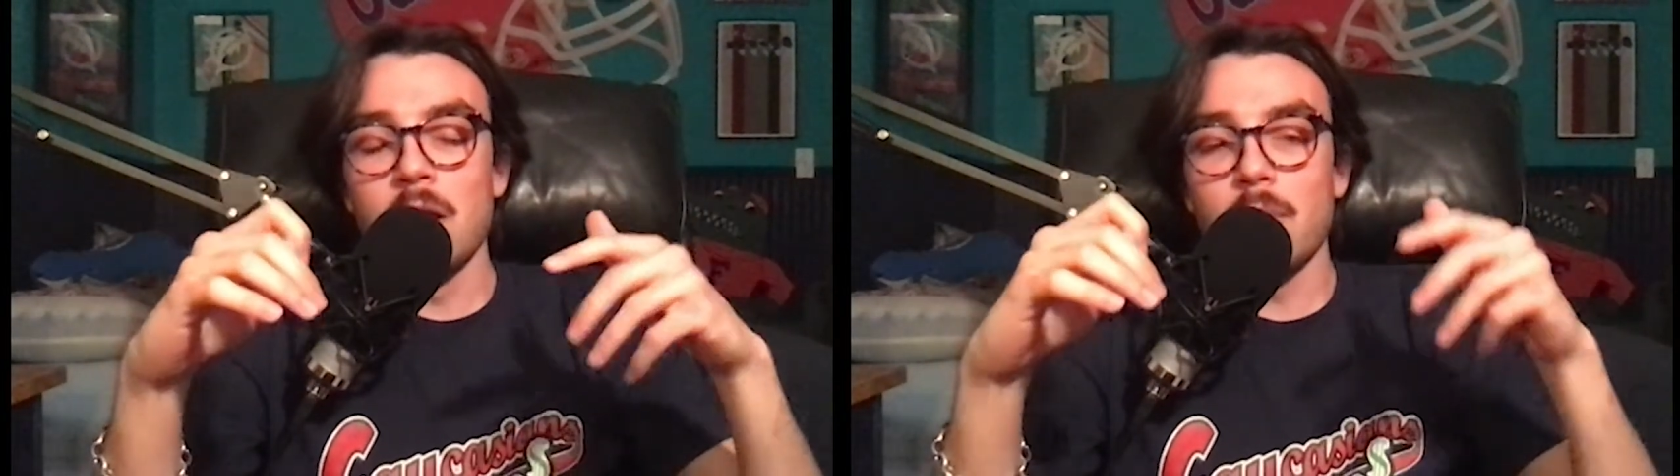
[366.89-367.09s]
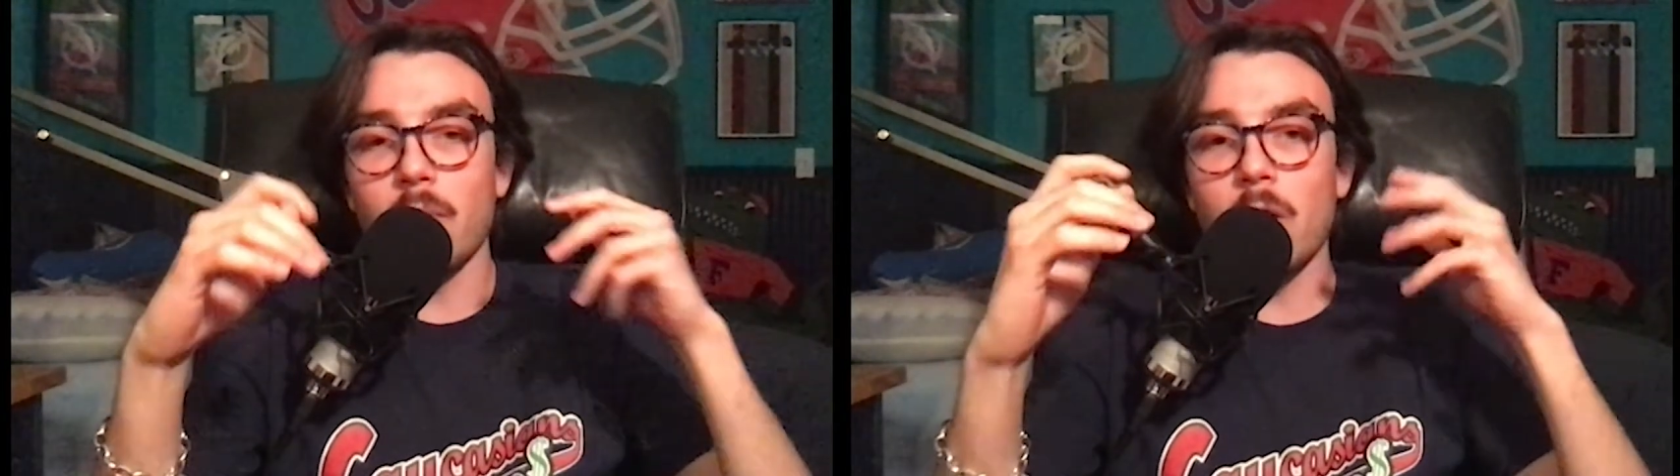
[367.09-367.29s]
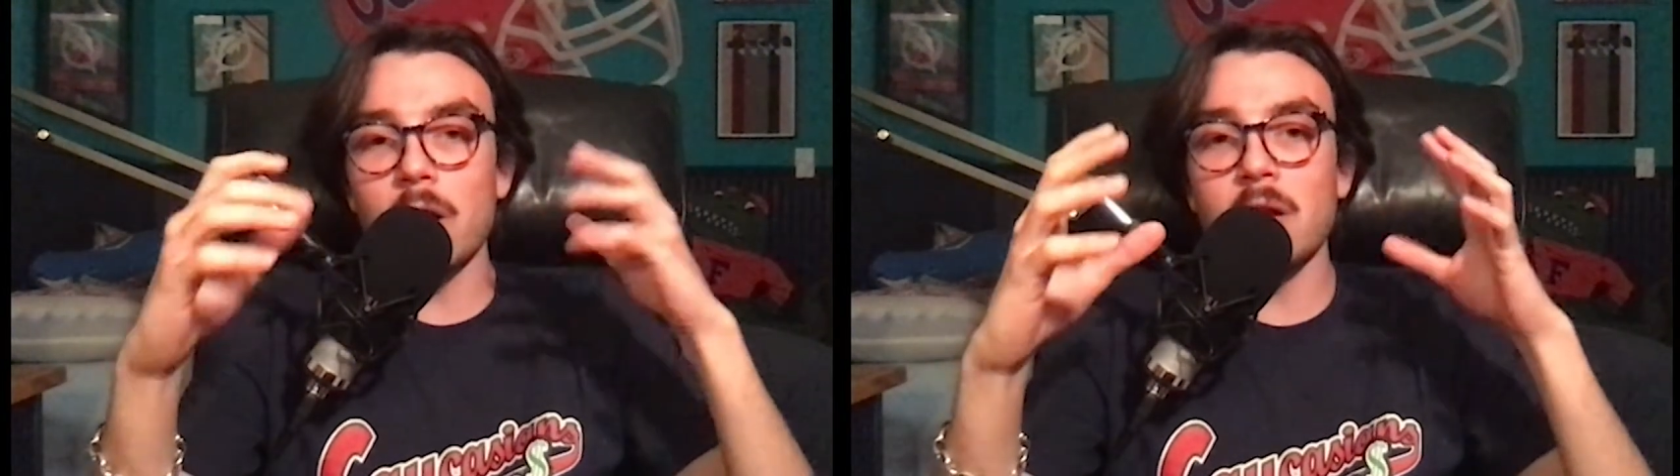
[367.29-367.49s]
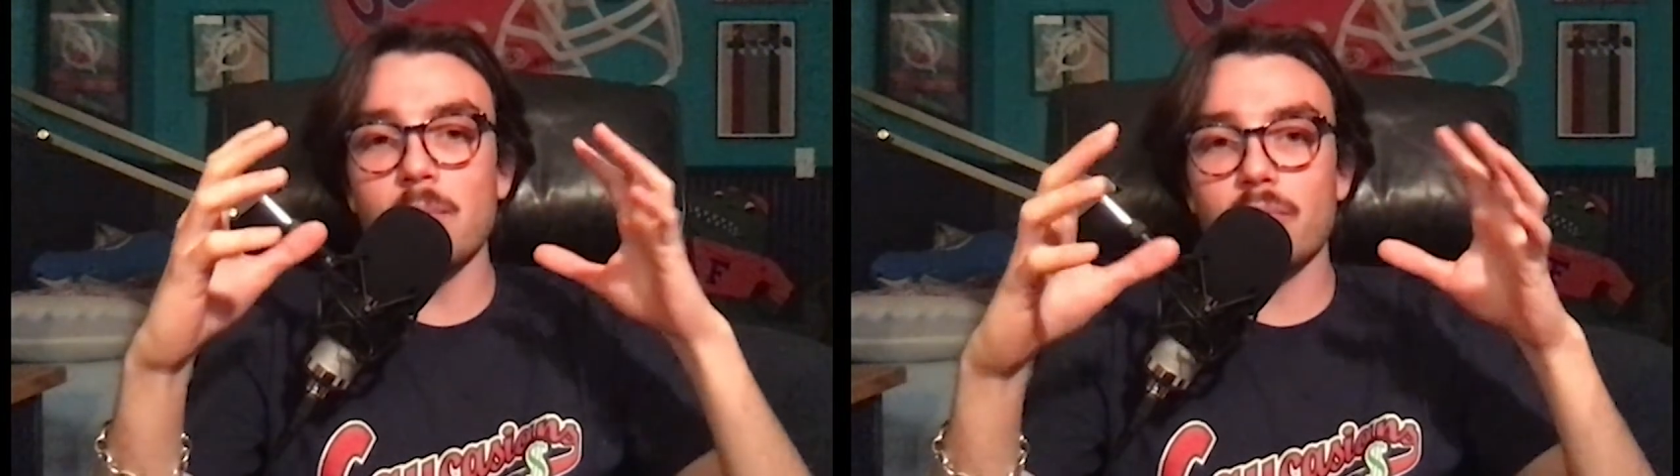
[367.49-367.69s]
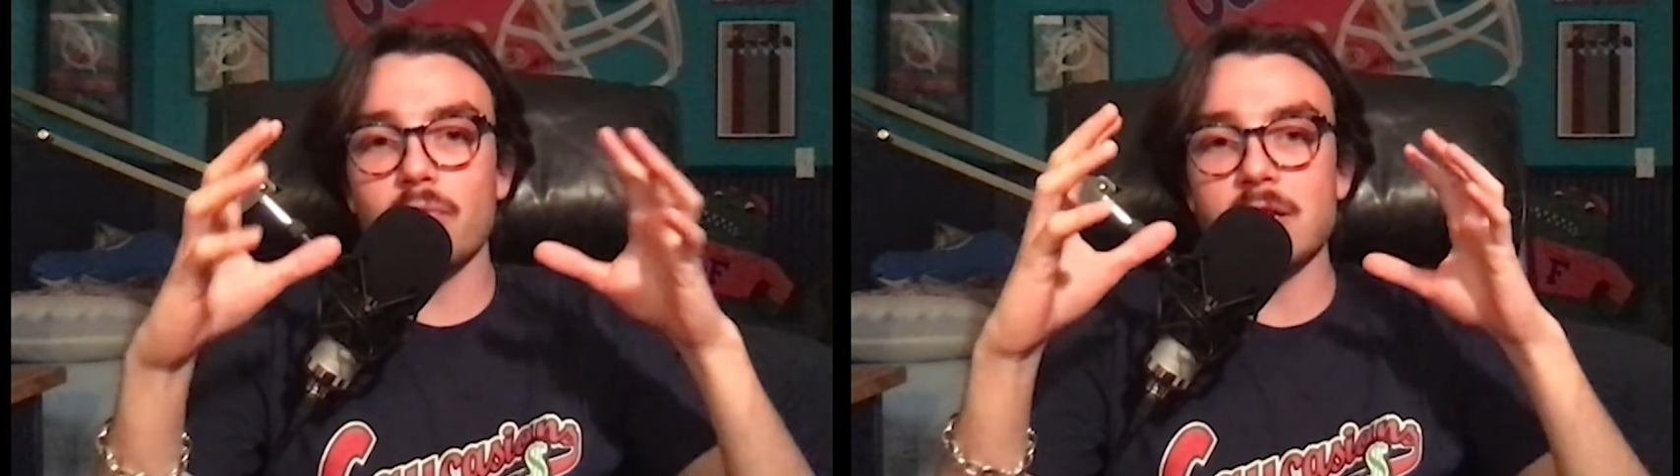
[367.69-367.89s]
But what an
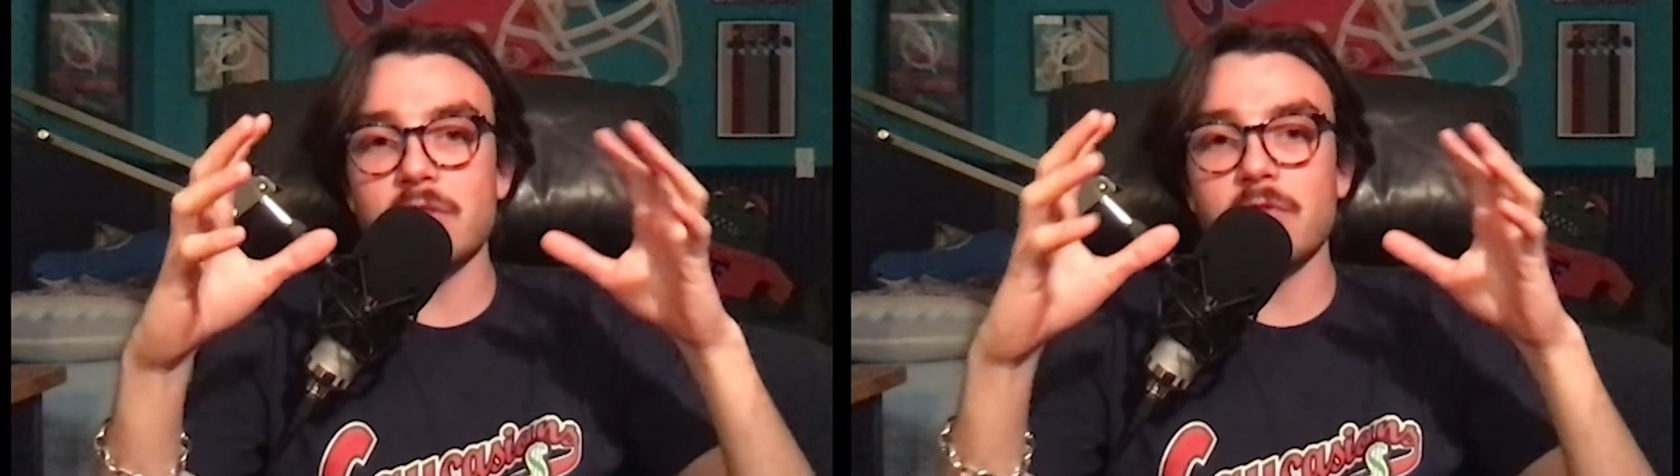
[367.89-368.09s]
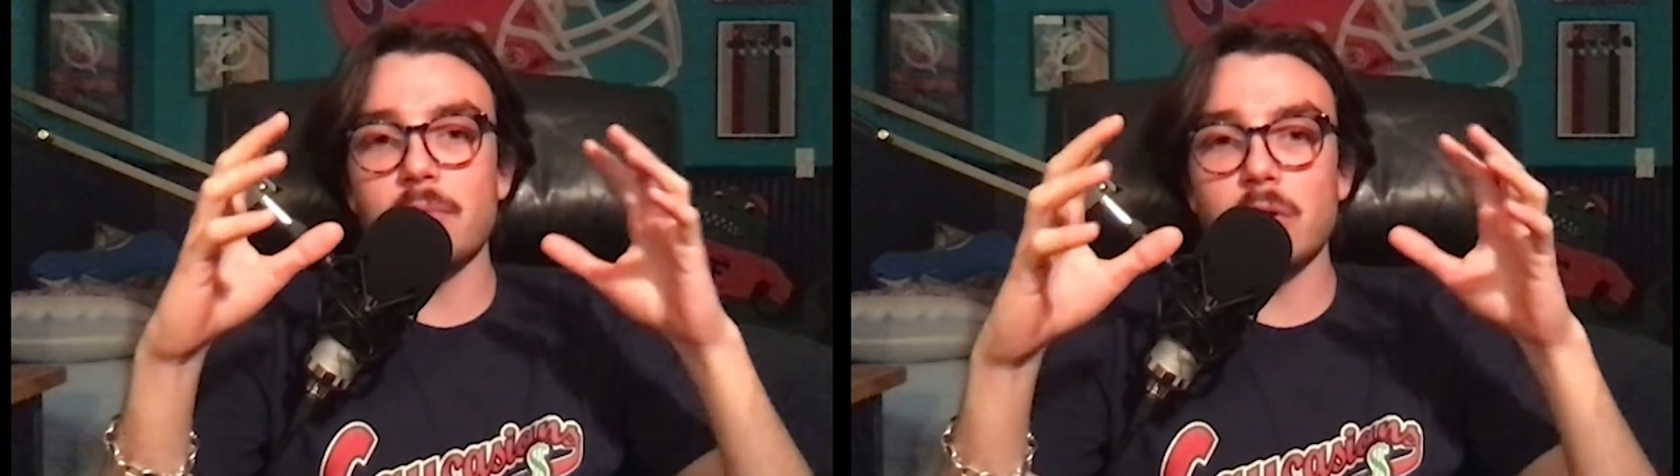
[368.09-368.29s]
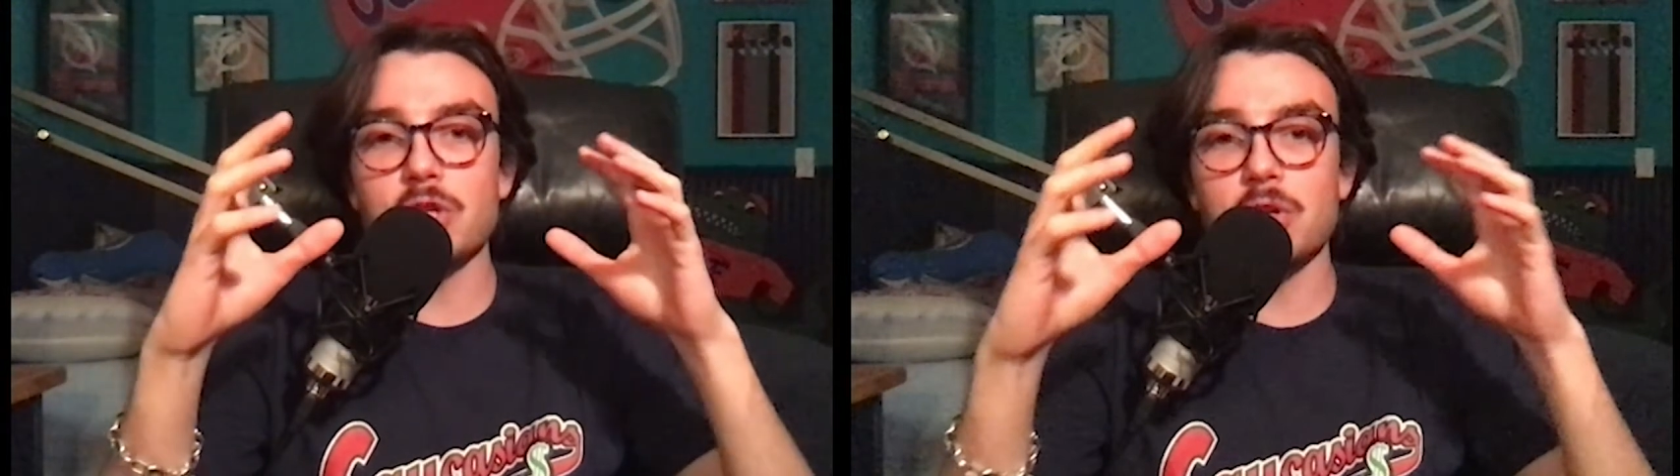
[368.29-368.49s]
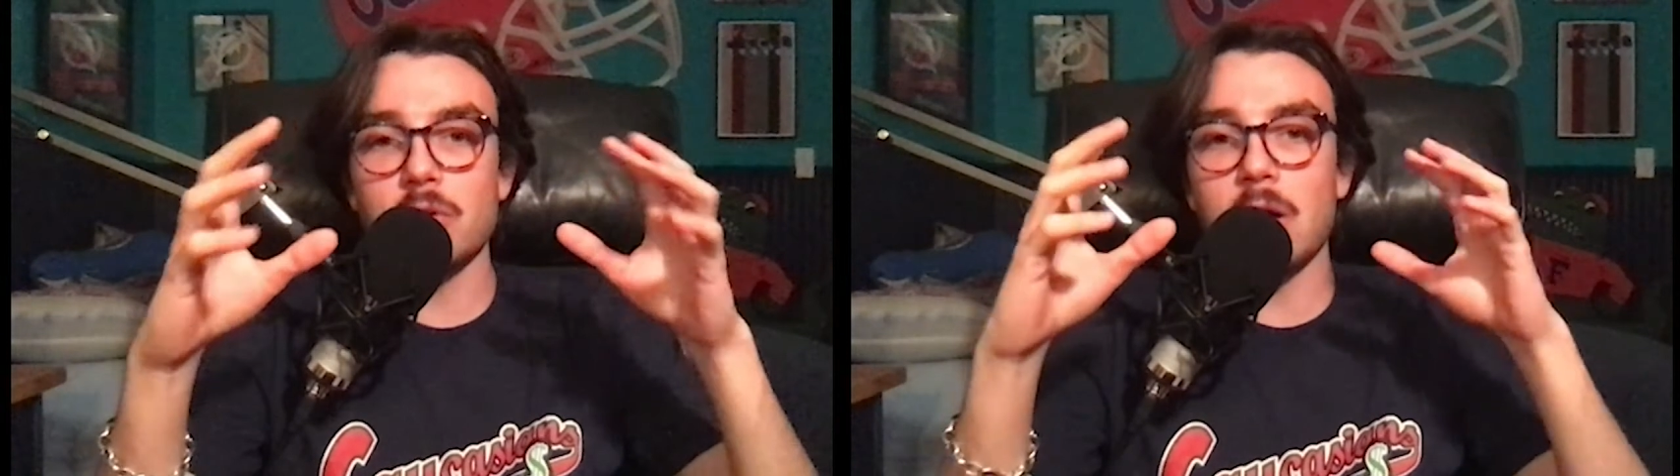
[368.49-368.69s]
impressive emotional